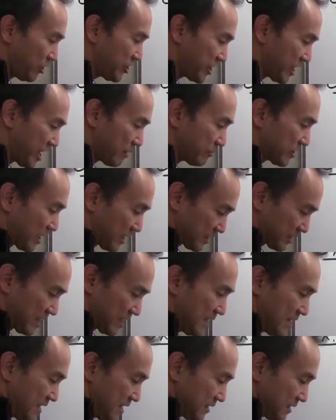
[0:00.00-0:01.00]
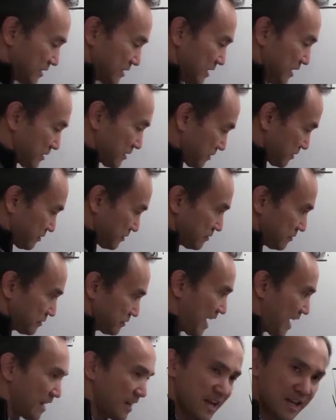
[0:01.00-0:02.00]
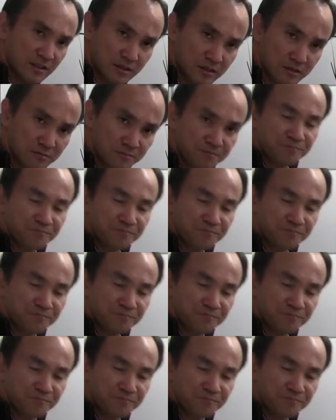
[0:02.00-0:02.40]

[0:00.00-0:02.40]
gives us that answer.